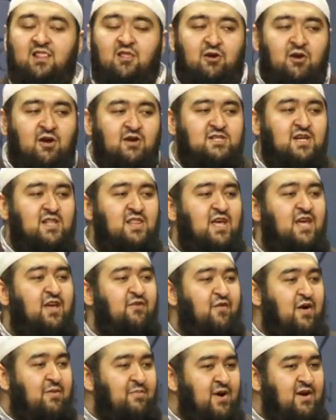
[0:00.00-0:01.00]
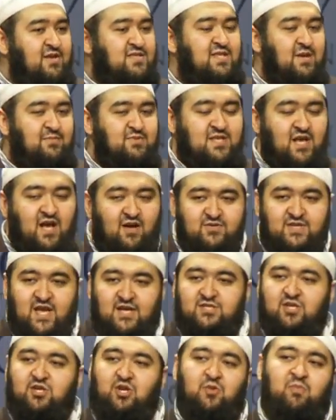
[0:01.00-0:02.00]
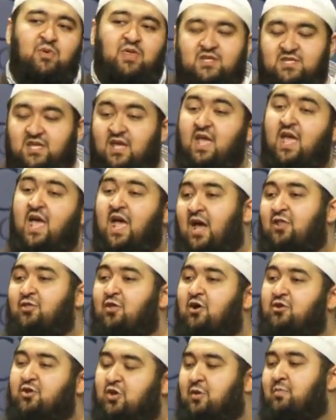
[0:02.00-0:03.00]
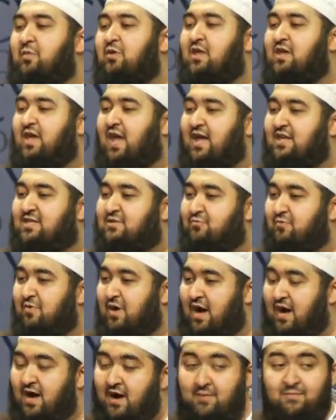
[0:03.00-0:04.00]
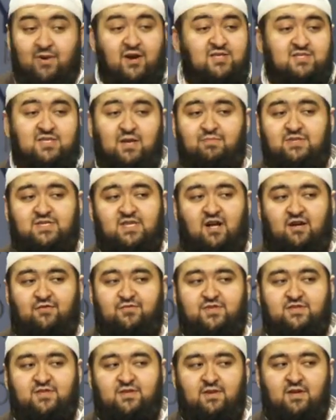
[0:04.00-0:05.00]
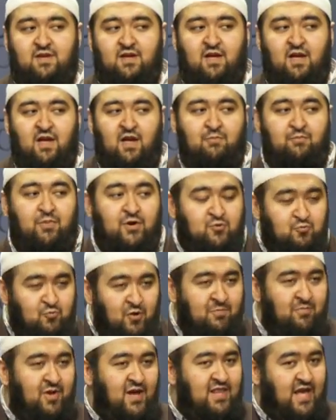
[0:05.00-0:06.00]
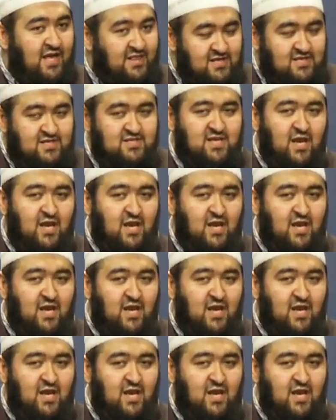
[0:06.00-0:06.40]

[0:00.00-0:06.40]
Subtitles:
learn to live amongst themselves as a community and not communicate amongst themselves. But women, and this is